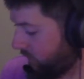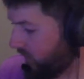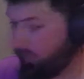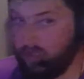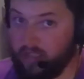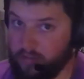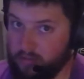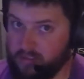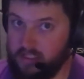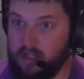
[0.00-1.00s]
going to get it
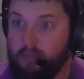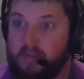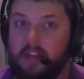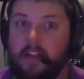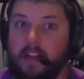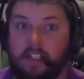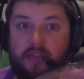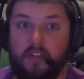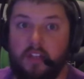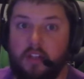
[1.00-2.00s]
all set up, and then the
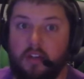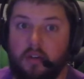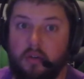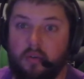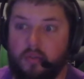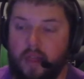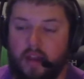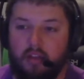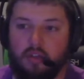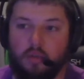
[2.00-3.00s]
next video that
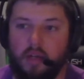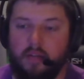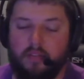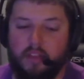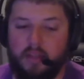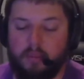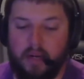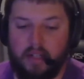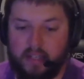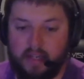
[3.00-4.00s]
I do of the
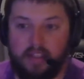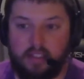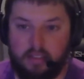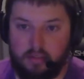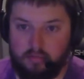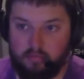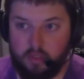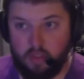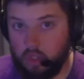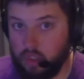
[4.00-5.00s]
podcast
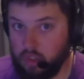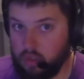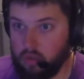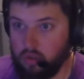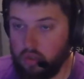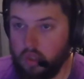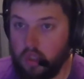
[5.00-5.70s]
instructional